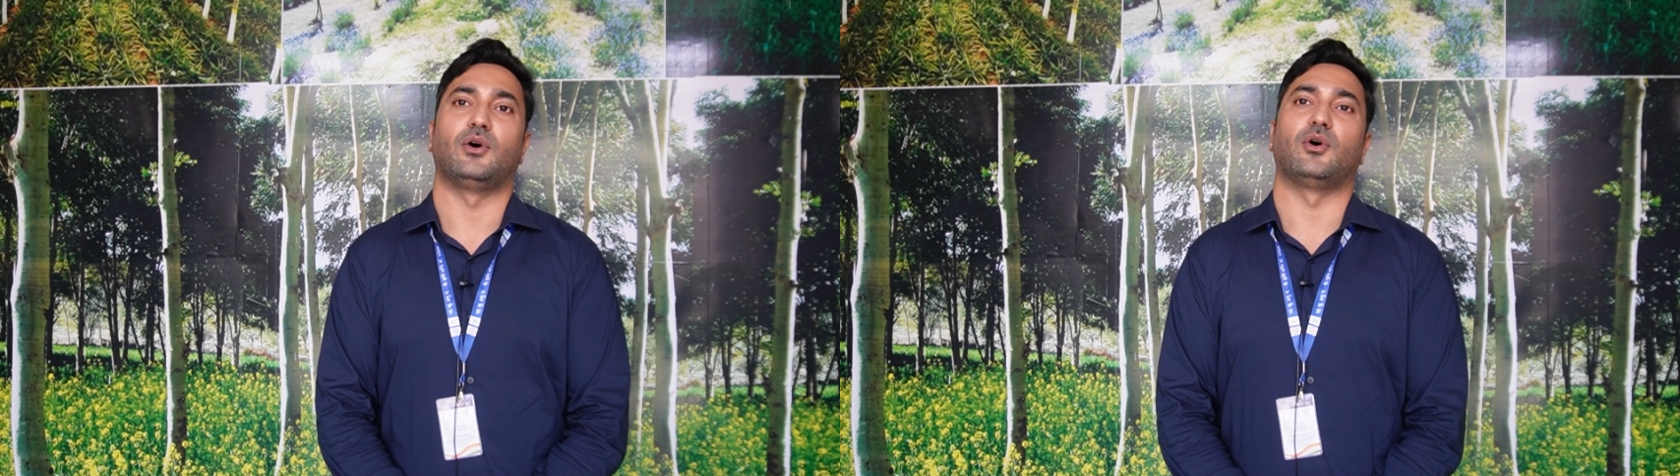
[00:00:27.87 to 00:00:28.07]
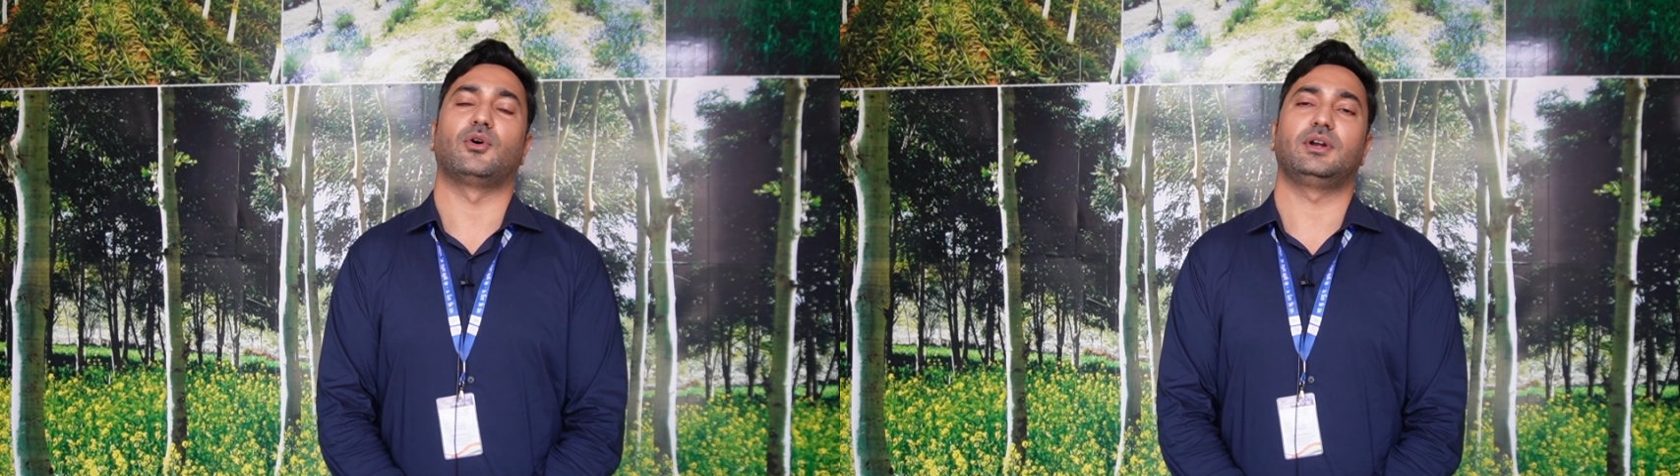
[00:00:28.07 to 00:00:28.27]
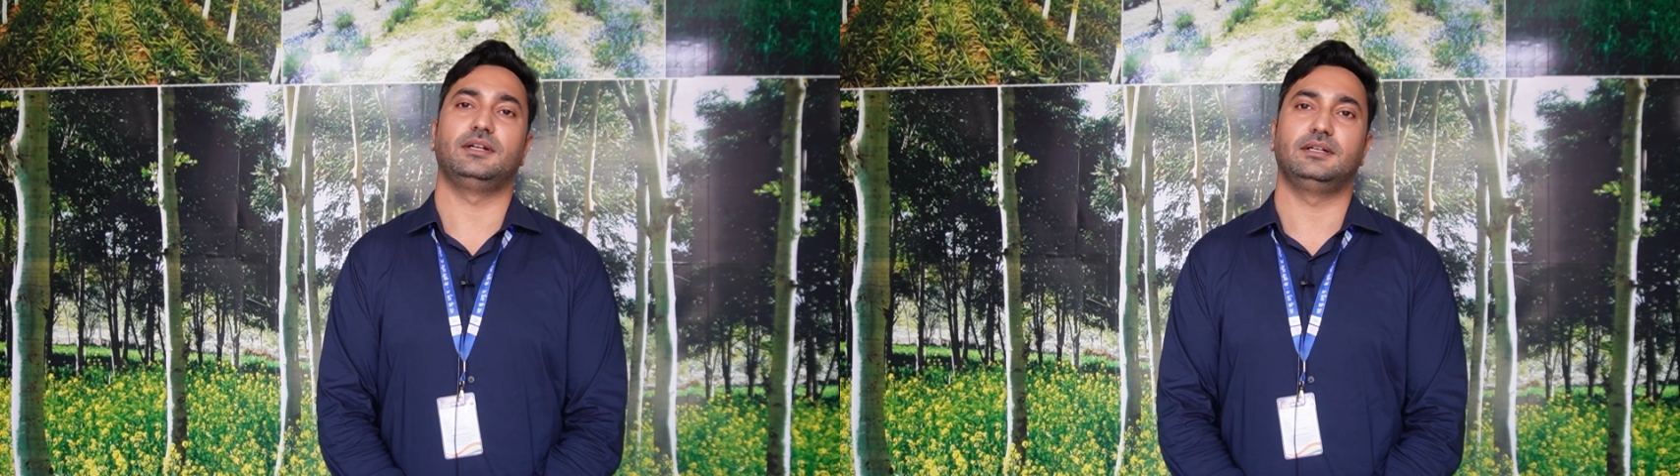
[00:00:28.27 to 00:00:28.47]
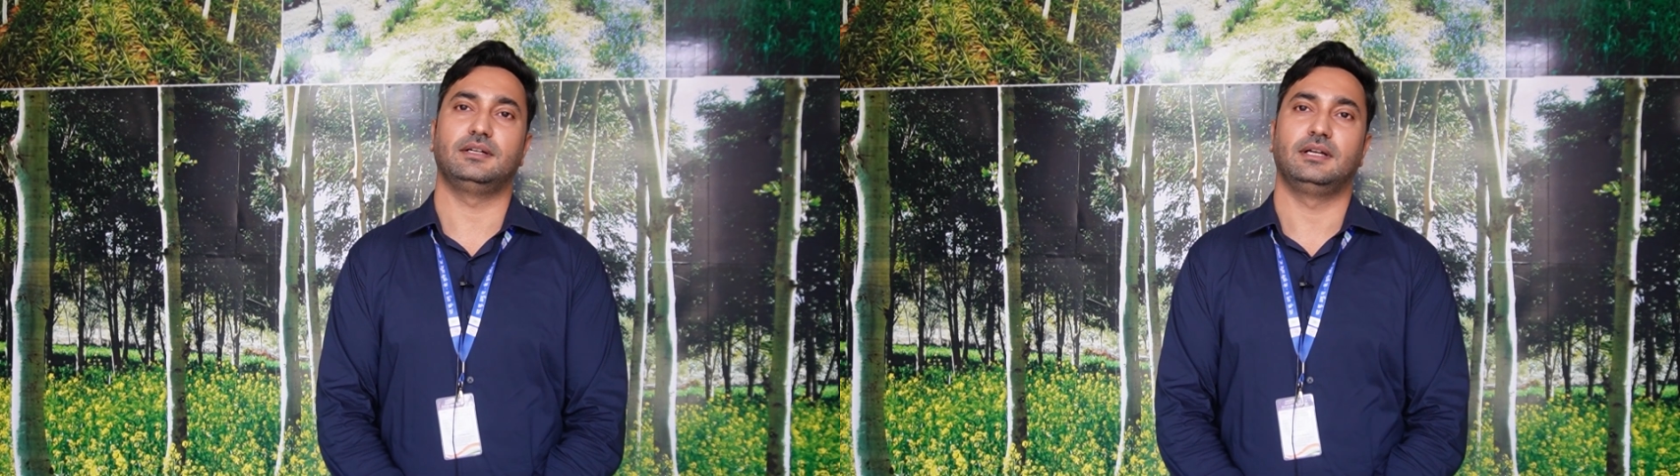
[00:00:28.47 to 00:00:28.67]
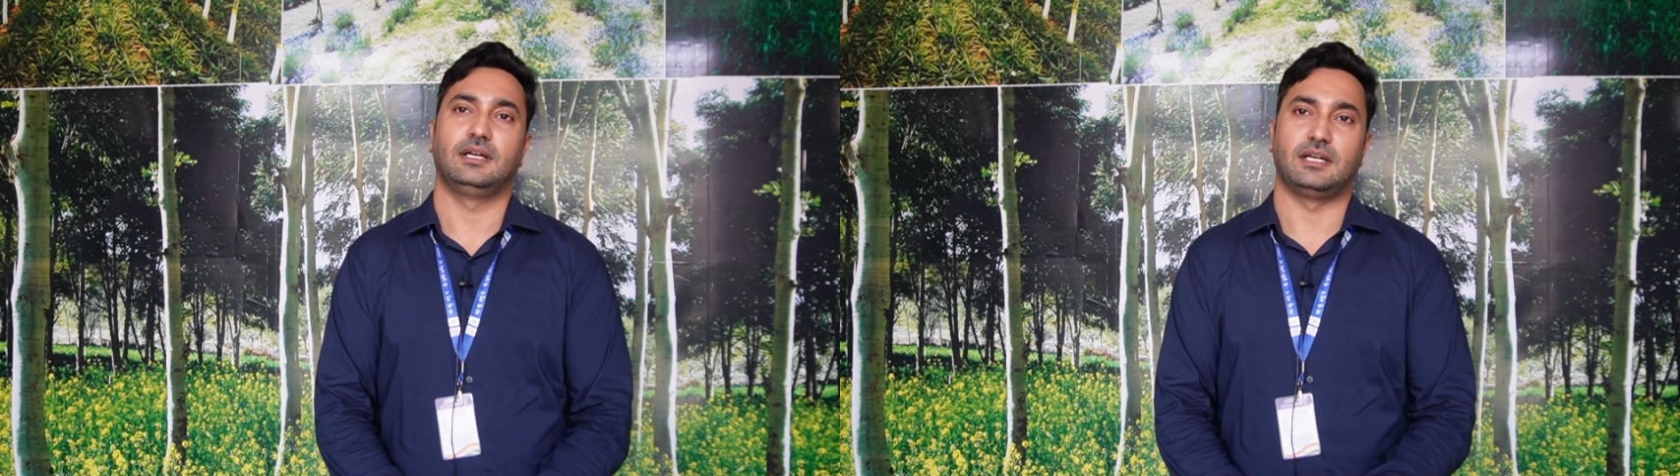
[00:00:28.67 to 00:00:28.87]
old
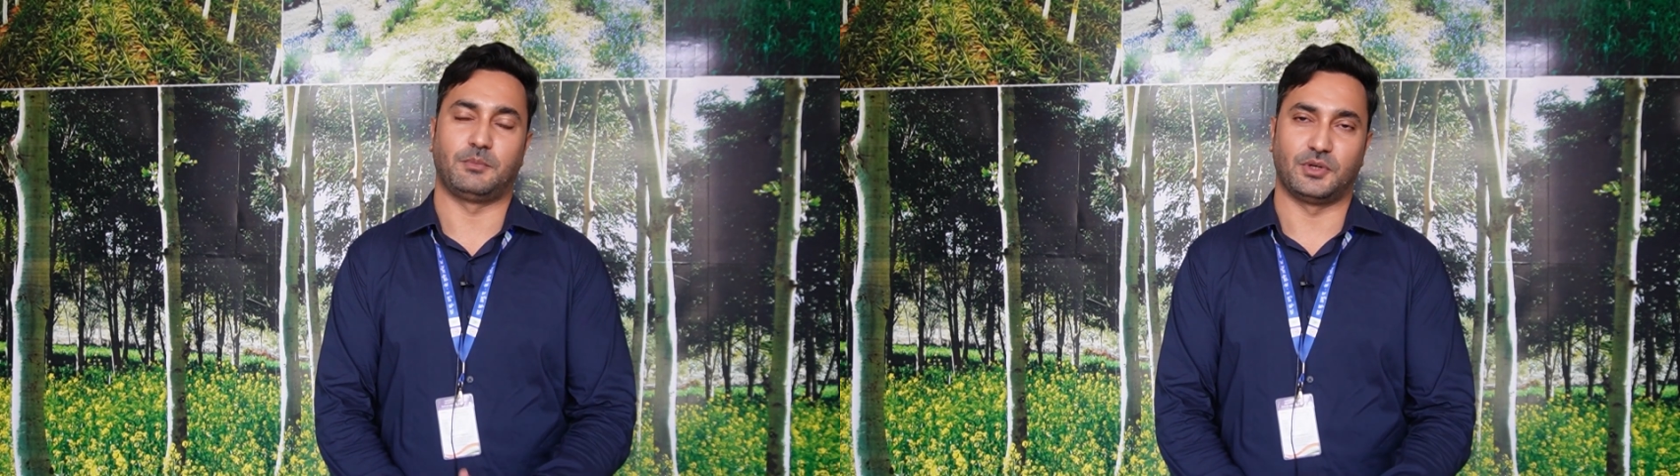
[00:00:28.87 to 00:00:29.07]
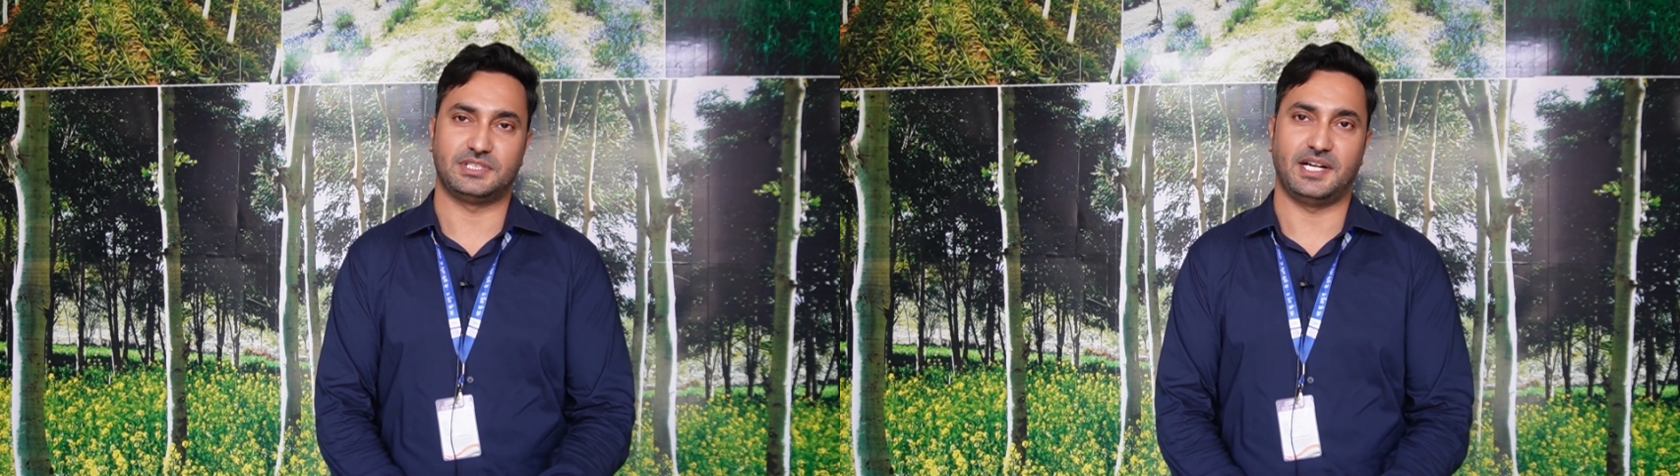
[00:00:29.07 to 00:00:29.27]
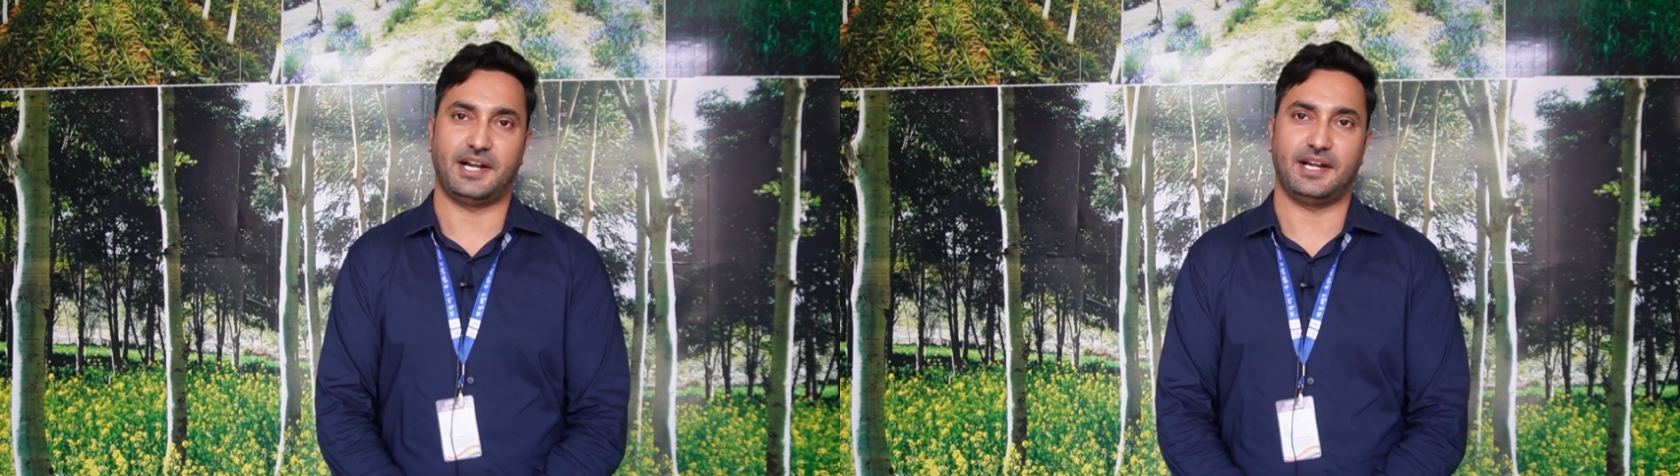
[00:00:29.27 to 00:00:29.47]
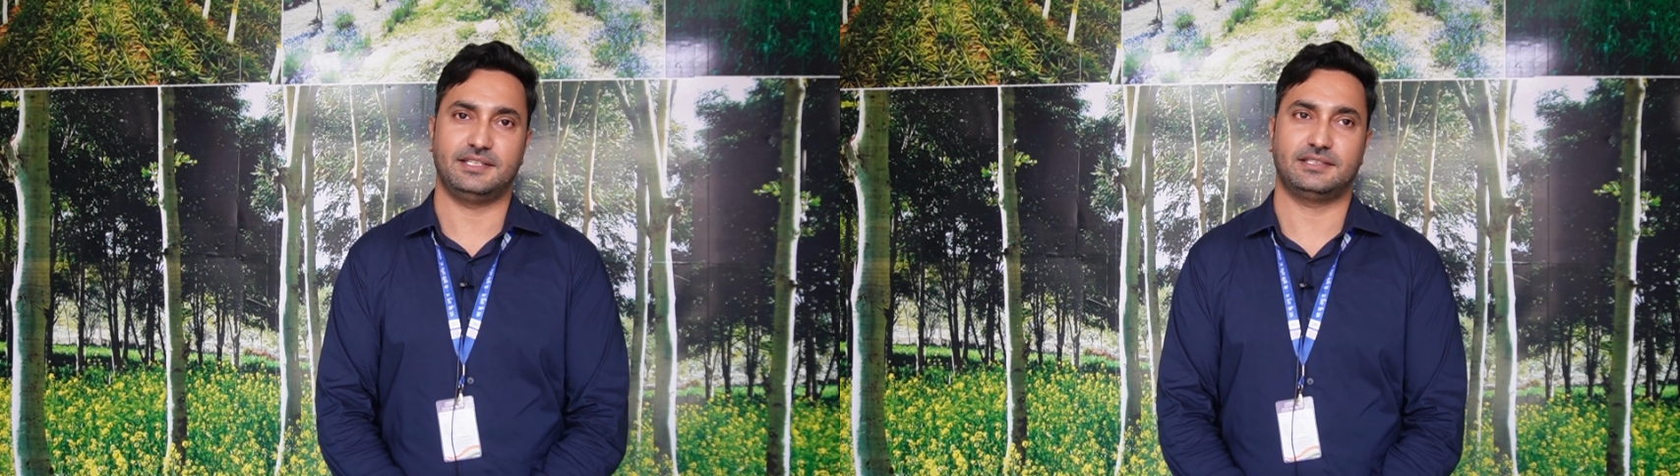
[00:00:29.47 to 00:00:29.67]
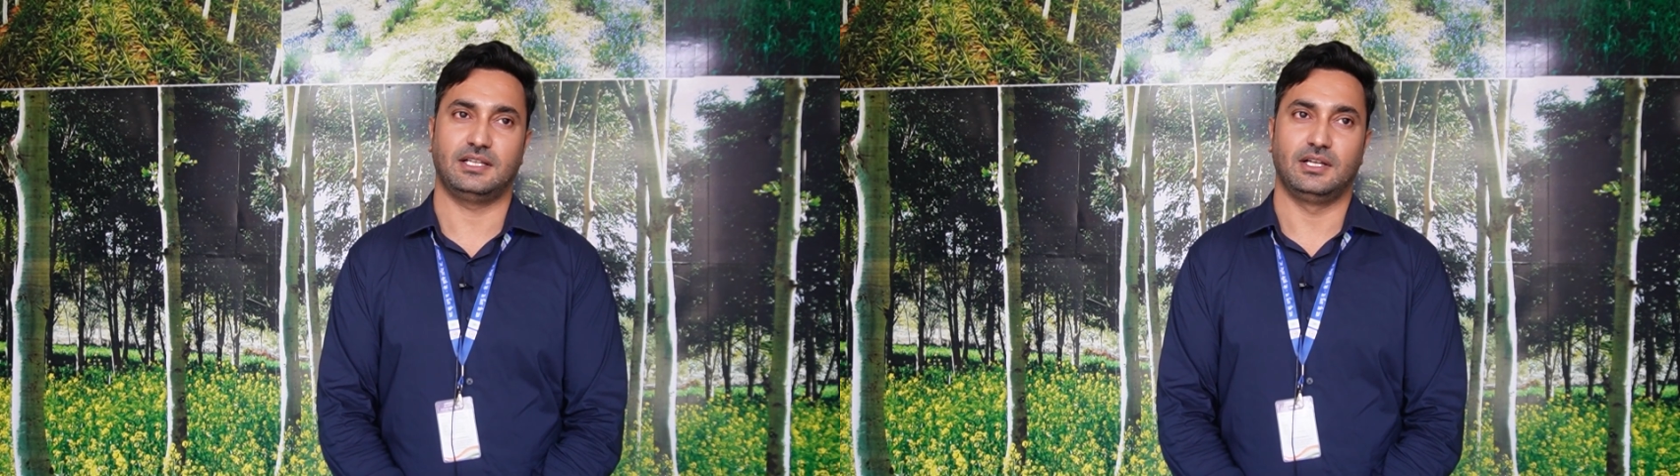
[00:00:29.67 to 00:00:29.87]

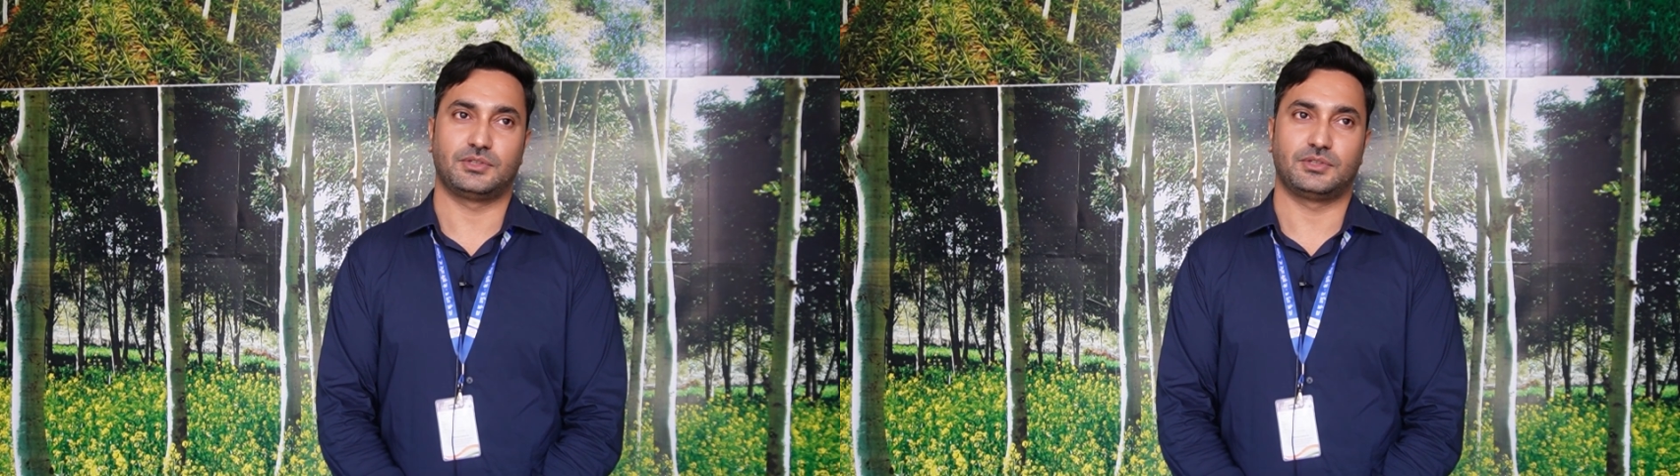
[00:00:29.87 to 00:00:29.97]
repositories.